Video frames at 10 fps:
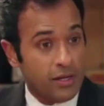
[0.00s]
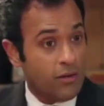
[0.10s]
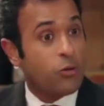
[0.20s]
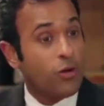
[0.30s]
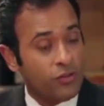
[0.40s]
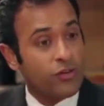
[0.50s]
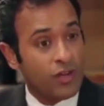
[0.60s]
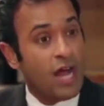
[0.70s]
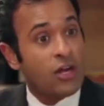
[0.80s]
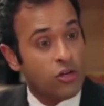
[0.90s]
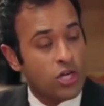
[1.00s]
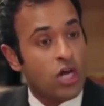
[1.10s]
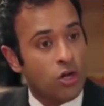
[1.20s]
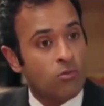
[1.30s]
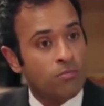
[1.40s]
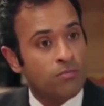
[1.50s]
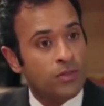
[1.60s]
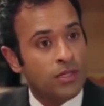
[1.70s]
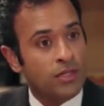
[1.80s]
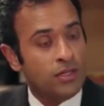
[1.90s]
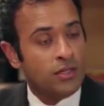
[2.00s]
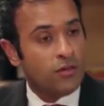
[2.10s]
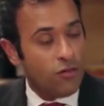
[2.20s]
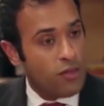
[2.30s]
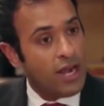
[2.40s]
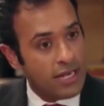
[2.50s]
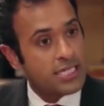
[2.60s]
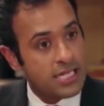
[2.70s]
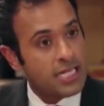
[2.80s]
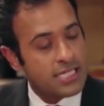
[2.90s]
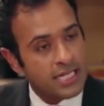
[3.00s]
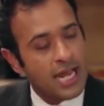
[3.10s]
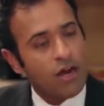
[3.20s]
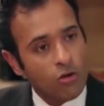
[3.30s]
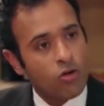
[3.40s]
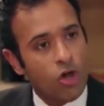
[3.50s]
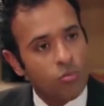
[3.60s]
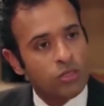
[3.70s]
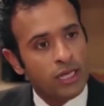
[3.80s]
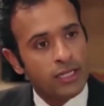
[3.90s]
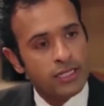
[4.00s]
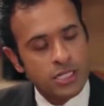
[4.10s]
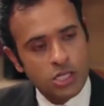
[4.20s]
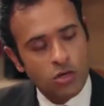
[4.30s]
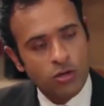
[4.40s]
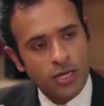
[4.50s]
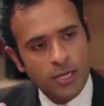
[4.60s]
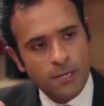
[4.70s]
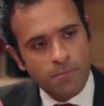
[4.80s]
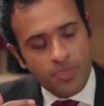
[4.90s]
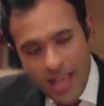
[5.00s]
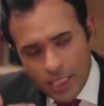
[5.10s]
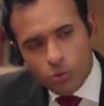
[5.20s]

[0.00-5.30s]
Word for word: an equivalent of an iron dome for the United States and our own homeland? And so that's